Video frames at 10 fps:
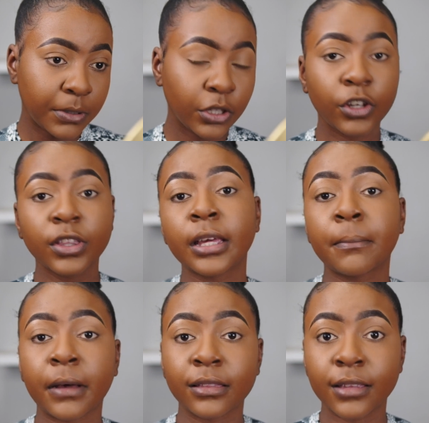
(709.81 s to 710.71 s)
But the good
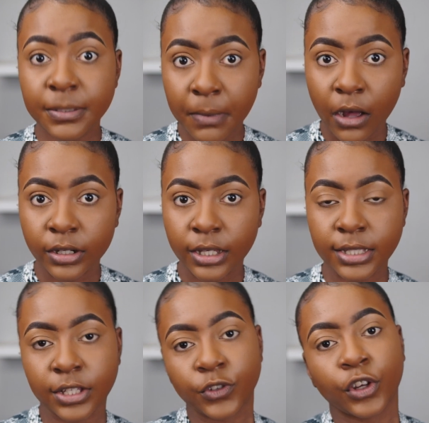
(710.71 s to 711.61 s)
thing about this powder
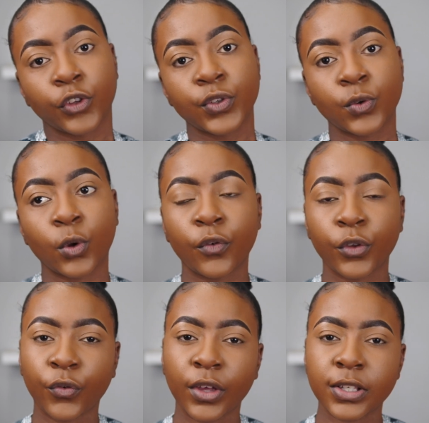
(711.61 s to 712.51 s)
is that you can use it all
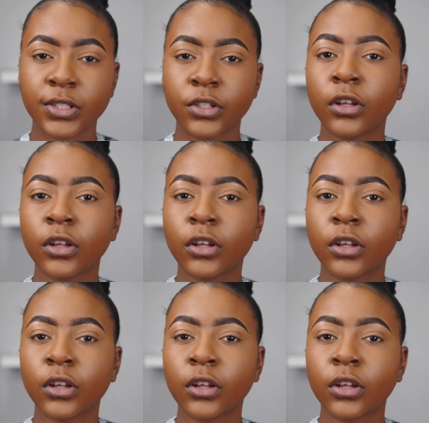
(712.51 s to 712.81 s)
over your face.